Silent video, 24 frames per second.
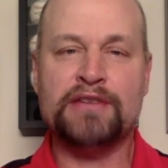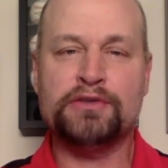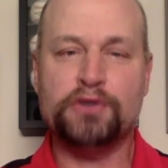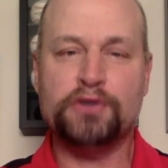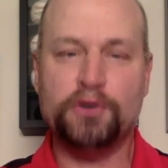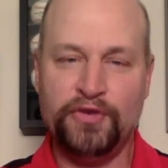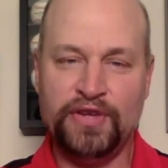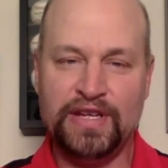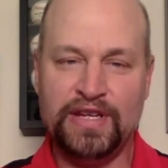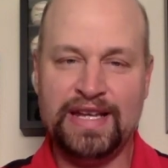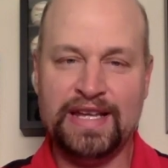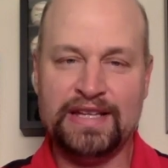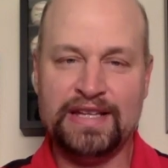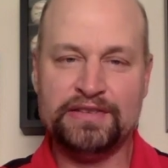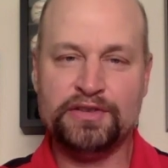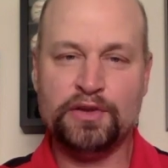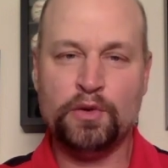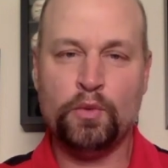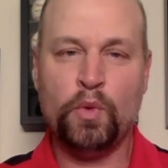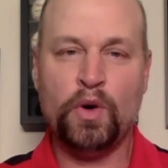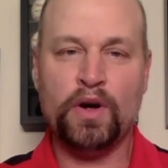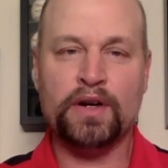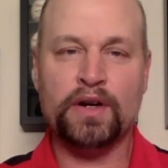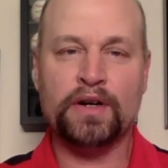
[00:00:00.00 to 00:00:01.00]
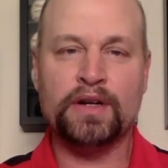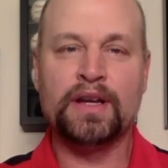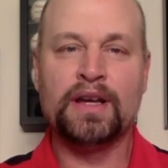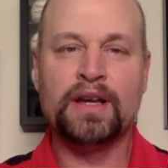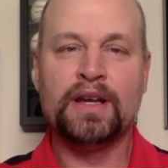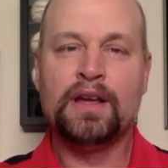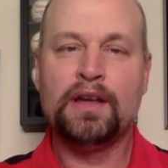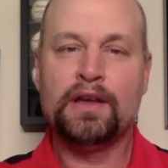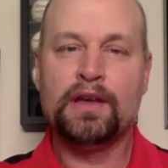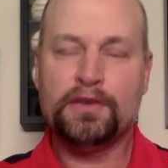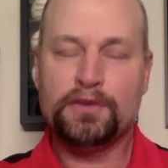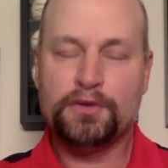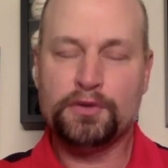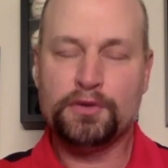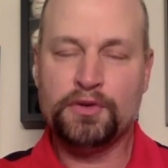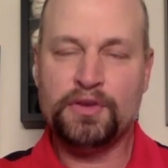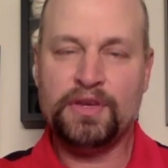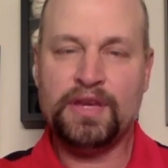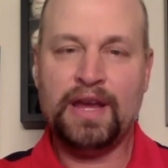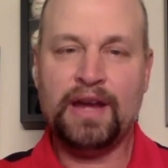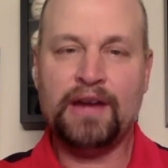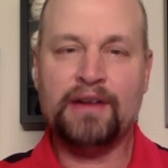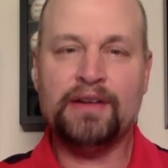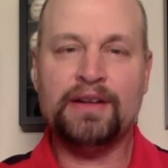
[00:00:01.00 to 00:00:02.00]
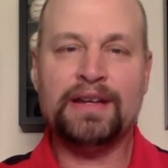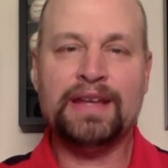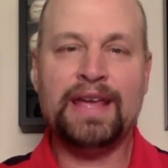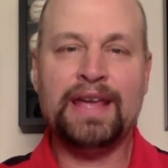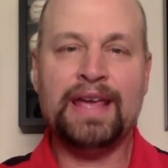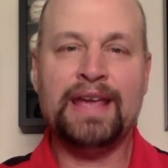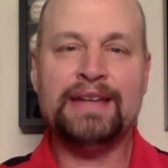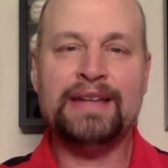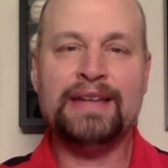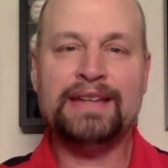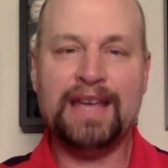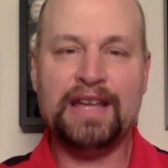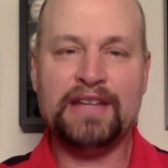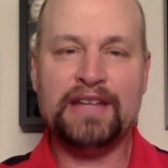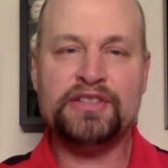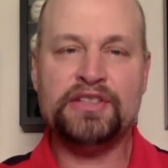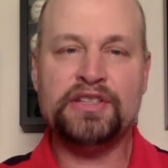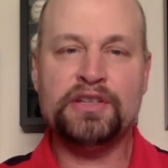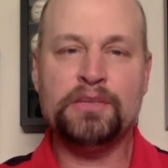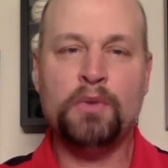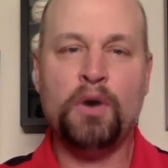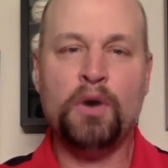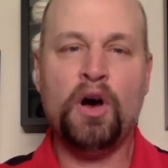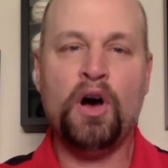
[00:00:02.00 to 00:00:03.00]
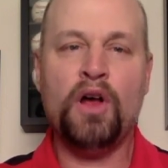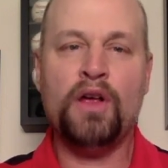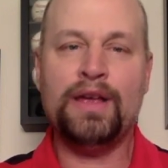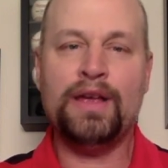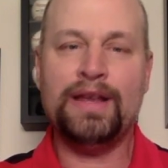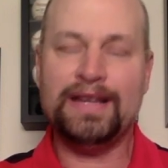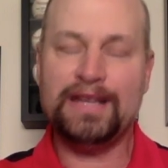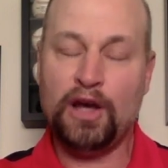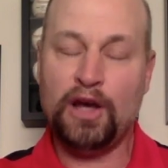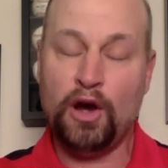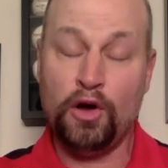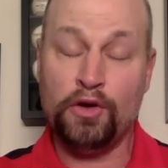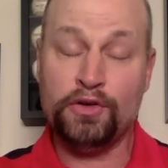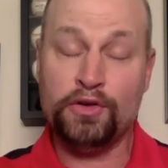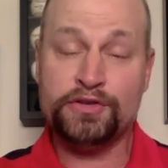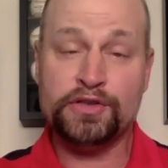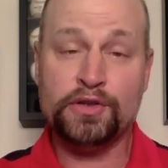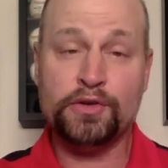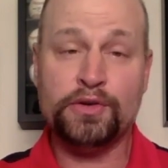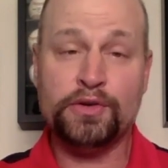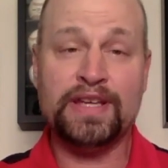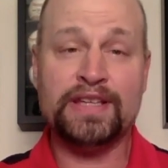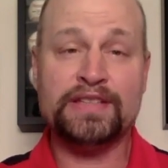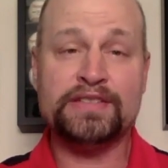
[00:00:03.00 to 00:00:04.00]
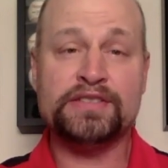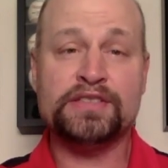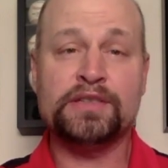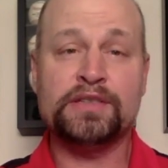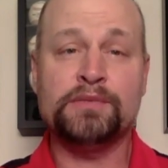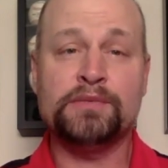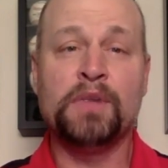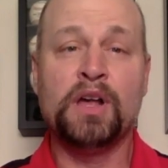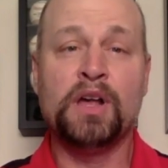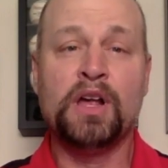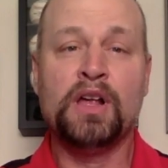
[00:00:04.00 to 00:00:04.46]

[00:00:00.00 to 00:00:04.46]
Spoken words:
So if he gets the work through the air again, catching the ball, and he also gets some